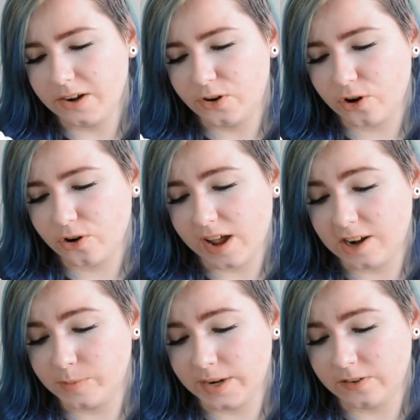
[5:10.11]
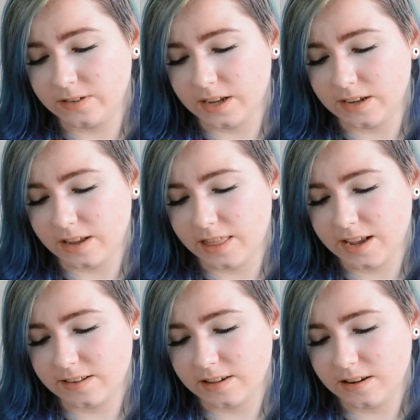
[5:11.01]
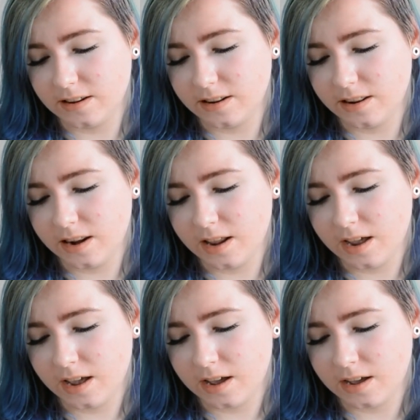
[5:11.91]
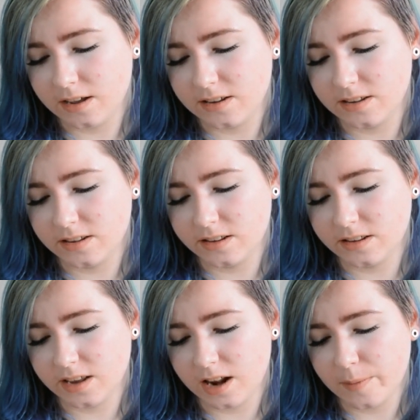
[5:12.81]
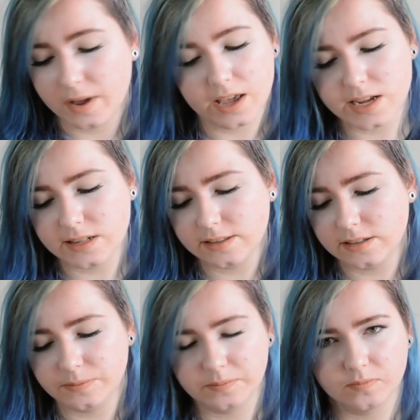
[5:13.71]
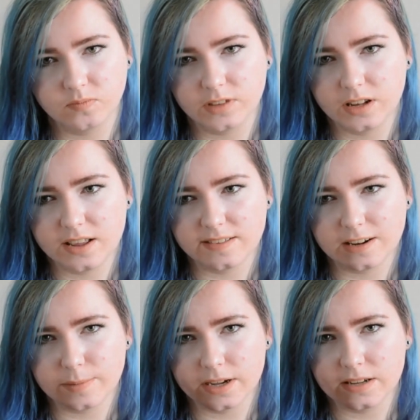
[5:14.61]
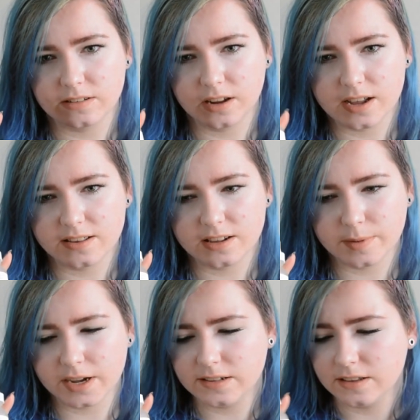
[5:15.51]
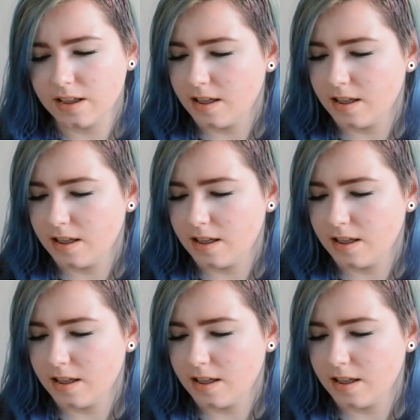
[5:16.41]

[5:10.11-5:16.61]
I don't know how to pronounce this. I think it's niacinamide? Niacinamide?